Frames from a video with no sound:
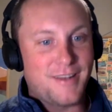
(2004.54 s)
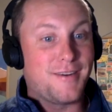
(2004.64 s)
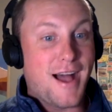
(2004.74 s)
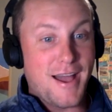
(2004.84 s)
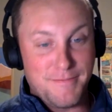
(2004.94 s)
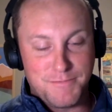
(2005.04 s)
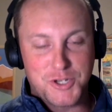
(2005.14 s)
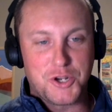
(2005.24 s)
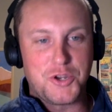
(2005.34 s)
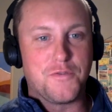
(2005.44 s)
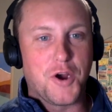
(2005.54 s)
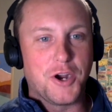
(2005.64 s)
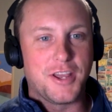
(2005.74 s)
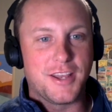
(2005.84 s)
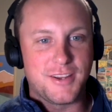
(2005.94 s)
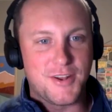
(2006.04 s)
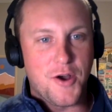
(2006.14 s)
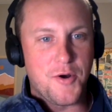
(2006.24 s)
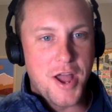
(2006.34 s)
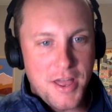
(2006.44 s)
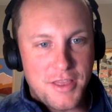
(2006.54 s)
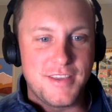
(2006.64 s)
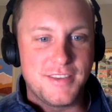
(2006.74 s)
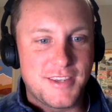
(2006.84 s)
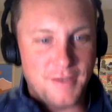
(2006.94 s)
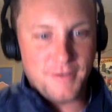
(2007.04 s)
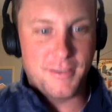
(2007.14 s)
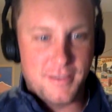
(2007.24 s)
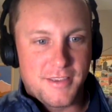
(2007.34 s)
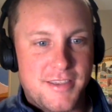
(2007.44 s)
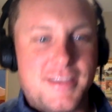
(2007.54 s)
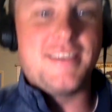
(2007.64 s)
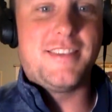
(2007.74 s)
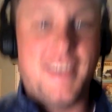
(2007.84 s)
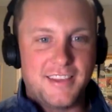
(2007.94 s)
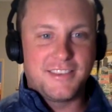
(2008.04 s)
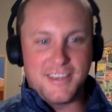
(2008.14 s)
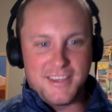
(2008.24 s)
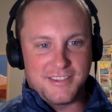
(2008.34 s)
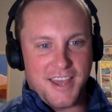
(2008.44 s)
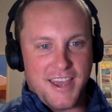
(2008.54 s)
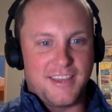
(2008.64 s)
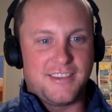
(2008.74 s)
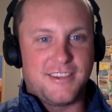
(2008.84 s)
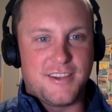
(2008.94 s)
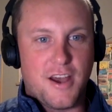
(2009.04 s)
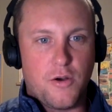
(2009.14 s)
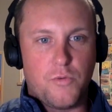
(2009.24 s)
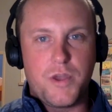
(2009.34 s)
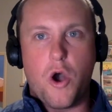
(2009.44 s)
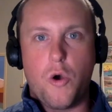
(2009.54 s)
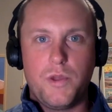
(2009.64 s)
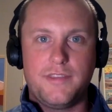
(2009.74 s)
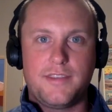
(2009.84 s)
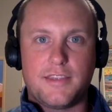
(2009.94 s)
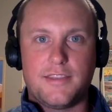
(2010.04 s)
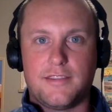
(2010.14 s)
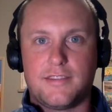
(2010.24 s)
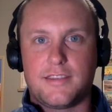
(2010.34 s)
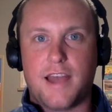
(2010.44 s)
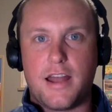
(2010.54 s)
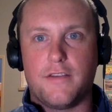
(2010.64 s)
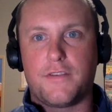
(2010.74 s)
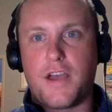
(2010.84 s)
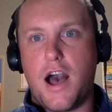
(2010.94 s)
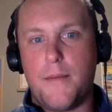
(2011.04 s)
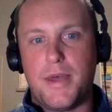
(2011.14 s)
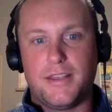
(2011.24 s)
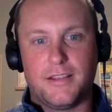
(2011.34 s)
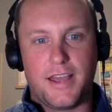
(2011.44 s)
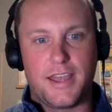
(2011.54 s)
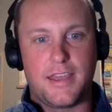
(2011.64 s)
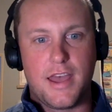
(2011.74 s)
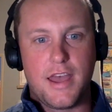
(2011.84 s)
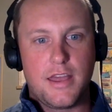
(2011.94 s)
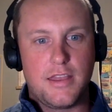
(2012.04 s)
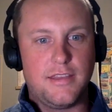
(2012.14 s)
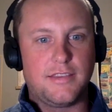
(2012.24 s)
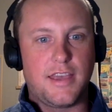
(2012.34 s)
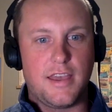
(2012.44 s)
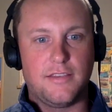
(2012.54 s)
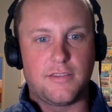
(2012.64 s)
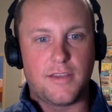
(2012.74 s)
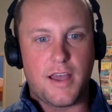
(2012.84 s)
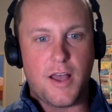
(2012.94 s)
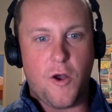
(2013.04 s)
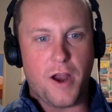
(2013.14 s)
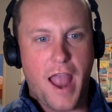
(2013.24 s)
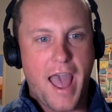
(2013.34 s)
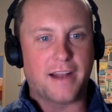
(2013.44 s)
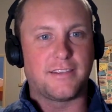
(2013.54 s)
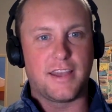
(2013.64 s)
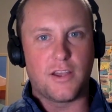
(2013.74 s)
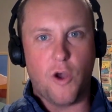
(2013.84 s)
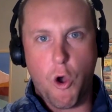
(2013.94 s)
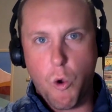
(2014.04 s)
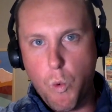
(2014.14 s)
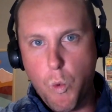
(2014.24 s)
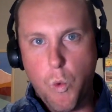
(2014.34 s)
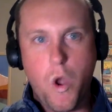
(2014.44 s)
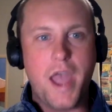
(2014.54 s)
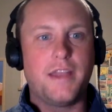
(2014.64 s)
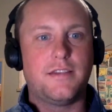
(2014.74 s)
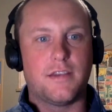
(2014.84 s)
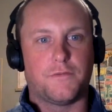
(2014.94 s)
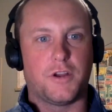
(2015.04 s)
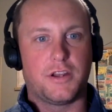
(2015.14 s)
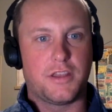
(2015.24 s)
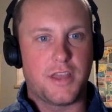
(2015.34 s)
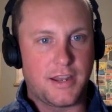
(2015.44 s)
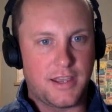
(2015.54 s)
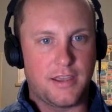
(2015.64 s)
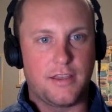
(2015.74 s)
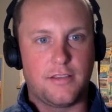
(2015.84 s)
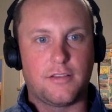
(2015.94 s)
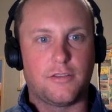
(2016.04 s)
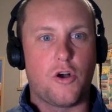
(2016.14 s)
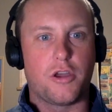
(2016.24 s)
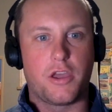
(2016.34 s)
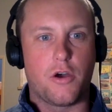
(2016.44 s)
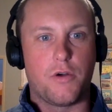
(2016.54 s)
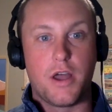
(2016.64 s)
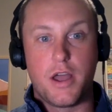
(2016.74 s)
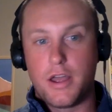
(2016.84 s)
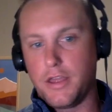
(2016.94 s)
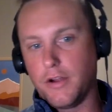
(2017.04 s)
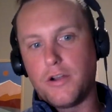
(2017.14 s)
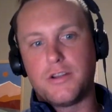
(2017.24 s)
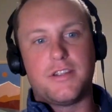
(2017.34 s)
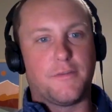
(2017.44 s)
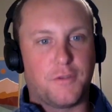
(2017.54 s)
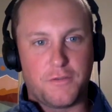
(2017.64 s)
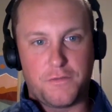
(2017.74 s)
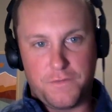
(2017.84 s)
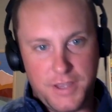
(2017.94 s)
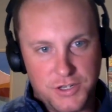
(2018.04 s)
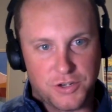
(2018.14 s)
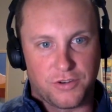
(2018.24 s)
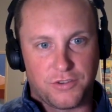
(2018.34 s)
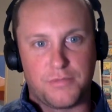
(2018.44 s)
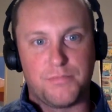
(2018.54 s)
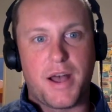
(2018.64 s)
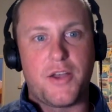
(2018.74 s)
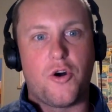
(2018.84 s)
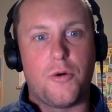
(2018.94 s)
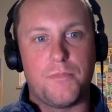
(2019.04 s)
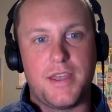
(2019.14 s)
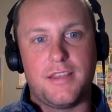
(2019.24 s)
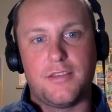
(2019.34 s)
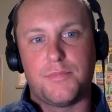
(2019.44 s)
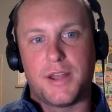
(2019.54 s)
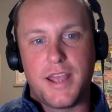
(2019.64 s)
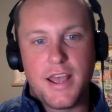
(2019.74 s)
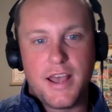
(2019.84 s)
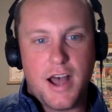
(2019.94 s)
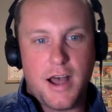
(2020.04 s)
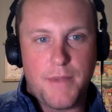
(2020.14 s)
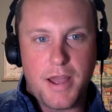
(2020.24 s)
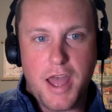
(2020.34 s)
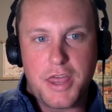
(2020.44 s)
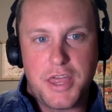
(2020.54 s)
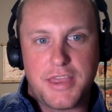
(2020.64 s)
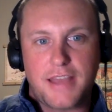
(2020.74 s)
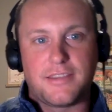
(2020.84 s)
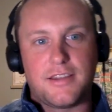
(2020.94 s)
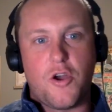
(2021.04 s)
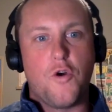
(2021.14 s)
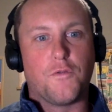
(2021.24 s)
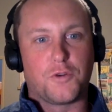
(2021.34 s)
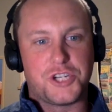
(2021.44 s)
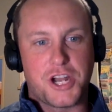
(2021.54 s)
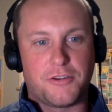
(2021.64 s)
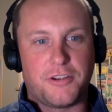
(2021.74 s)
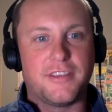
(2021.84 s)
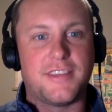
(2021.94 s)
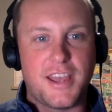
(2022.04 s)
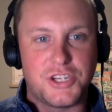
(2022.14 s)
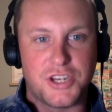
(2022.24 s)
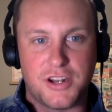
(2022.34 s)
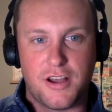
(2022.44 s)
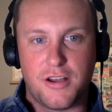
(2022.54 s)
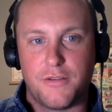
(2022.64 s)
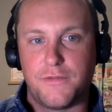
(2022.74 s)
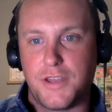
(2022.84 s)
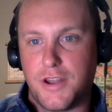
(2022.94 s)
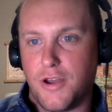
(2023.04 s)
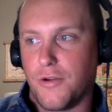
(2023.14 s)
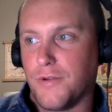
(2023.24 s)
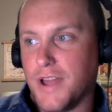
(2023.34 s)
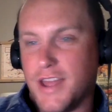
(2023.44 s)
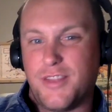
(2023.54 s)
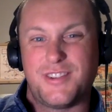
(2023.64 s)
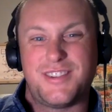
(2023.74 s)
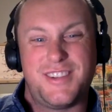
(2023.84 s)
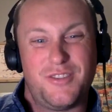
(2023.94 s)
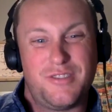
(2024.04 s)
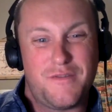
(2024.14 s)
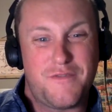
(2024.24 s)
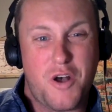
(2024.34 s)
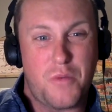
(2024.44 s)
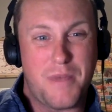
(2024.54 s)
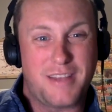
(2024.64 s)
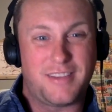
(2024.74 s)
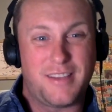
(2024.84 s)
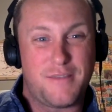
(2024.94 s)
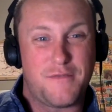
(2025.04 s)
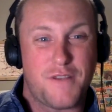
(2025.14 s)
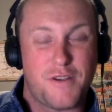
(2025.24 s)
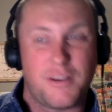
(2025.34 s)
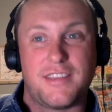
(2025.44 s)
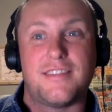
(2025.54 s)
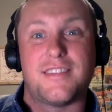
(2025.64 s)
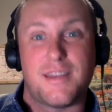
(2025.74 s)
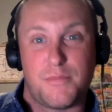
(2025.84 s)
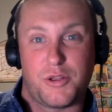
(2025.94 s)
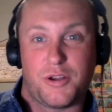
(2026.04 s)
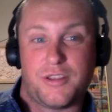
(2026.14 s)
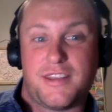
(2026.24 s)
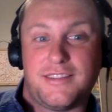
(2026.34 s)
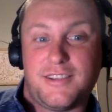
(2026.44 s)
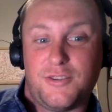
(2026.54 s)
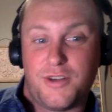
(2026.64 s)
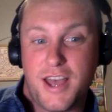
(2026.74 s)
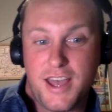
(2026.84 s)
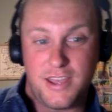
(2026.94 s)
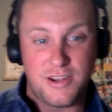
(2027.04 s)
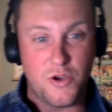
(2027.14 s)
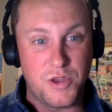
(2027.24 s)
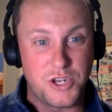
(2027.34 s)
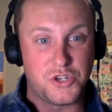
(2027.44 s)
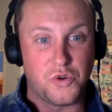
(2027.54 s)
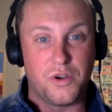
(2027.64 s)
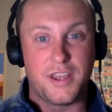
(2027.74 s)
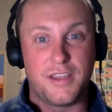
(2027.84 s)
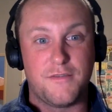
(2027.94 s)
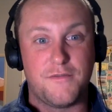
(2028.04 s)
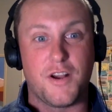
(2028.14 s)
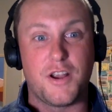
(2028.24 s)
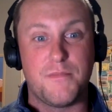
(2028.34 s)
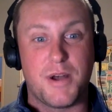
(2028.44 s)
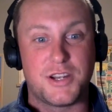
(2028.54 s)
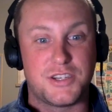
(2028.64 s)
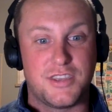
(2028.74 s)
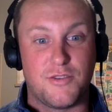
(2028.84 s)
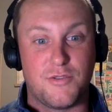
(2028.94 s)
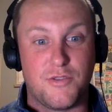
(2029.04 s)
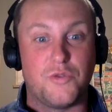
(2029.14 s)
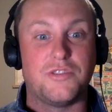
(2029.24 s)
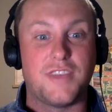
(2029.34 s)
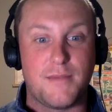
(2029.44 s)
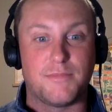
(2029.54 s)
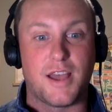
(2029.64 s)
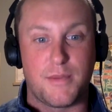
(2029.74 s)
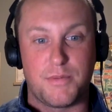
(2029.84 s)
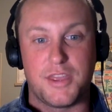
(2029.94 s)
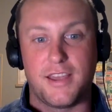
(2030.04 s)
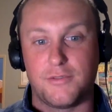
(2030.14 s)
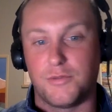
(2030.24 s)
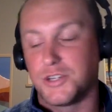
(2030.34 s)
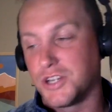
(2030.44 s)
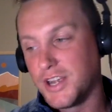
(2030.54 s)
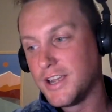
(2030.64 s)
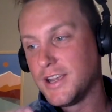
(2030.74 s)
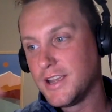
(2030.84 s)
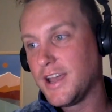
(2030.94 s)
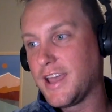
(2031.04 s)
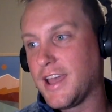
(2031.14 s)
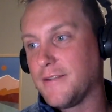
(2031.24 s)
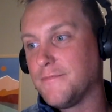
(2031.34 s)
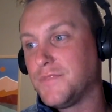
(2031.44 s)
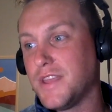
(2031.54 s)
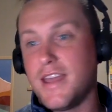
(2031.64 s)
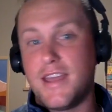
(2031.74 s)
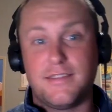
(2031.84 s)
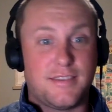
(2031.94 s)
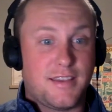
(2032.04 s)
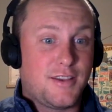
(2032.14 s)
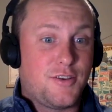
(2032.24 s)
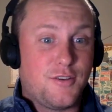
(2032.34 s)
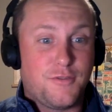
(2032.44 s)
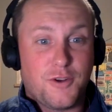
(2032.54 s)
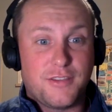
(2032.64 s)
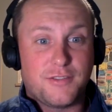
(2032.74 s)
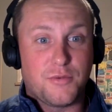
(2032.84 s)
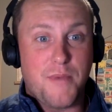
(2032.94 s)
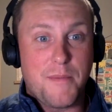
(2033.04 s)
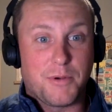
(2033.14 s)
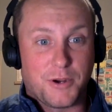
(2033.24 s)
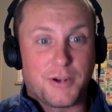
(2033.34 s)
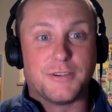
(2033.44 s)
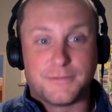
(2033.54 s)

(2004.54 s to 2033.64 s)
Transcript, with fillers: I don't I'm sure you've heard it, you know, these kid these kids these days, you know, we always get this kind of comment like these kids are acting way different than kids long ago. There are different features by all means, but um, I, I think that's an overgeneralization of, you know, they're still developmentally very similar. They still, you know, enjoy very much the, those same type things, which again is good for us to remember.